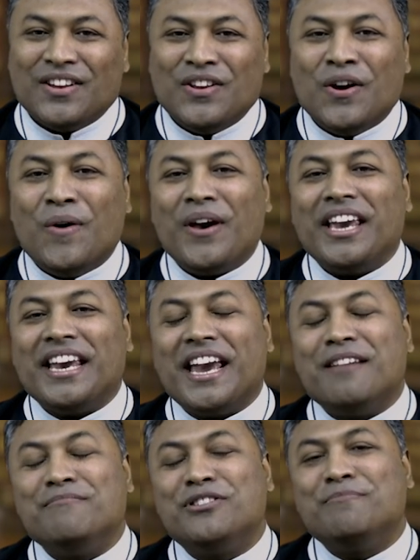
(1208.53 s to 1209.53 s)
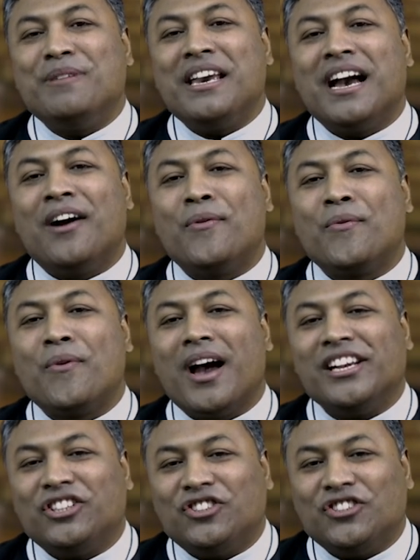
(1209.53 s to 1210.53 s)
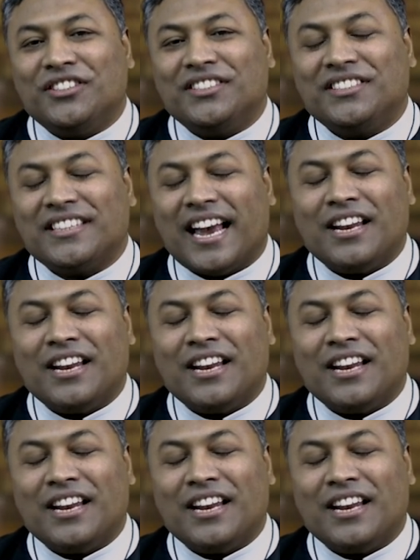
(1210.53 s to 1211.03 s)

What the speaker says: knowing him to be a righteous